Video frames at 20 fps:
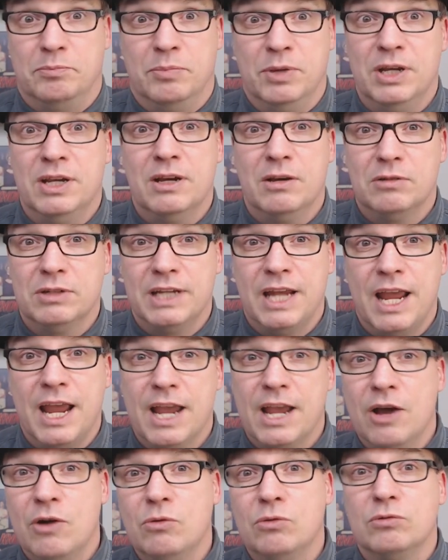being able to
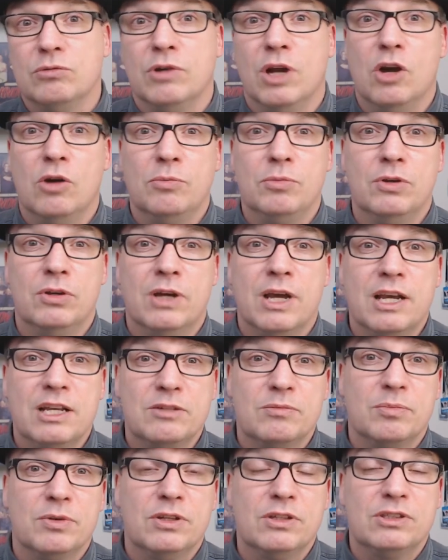hang out and help you
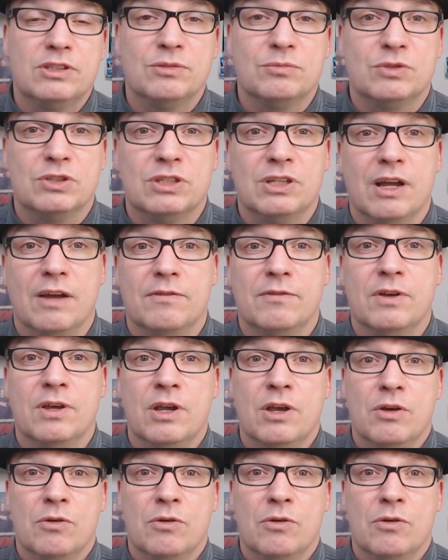guys build some stuff